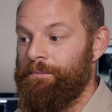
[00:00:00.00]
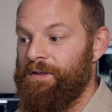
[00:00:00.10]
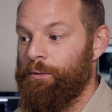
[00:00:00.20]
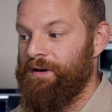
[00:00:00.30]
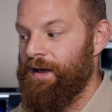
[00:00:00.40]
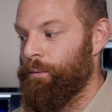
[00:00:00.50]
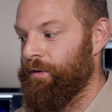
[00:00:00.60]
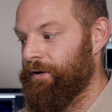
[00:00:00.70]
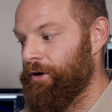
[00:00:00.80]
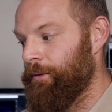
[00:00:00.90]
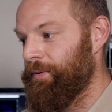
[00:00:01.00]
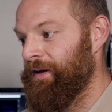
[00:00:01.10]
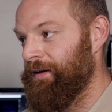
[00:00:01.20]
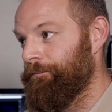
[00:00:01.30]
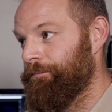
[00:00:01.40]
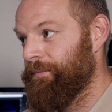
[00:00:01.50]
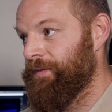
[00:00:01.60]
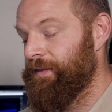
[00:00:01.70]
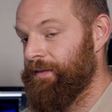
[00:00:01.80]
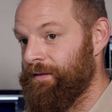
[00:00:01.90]
you end up with a copy,
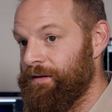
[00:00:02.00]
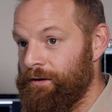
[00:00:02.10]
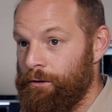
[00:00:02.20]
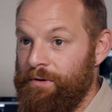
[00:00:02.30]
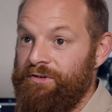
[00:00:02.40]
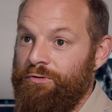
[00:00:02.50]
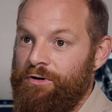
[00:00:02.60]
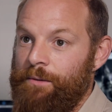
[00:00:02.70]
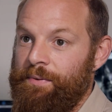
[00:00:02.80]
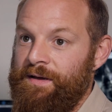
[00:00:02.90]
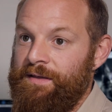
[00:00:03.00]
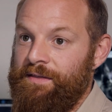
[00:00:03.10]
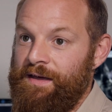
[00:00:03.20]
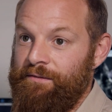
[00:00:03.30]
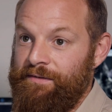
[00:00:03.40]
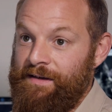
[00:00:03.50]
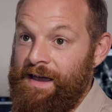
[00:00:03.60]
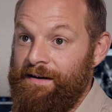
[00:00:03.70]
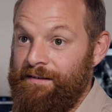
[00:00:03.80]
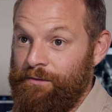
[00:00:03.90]
your original copy that you've
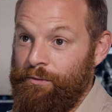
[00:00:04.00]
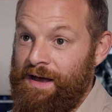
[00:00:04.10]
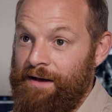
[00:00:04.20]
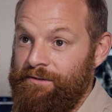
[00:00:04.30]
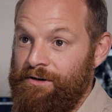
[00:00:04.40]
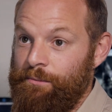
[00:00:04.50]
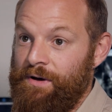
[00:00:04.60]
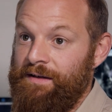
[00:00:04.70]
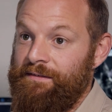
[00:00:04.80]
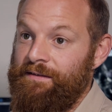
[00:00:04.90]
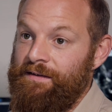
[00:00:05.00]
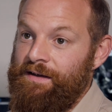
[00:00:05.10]
scanned is 2.5 terabytes.